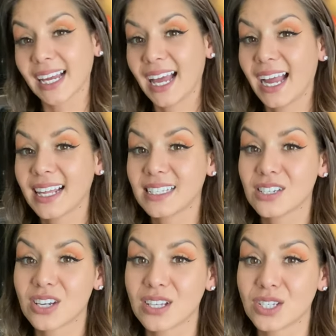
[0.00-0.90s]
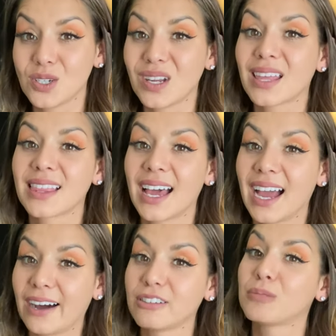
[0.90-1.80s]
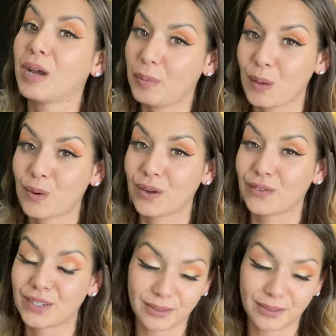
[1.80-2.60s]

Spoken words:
I highly suggest you get that house puppy proofed.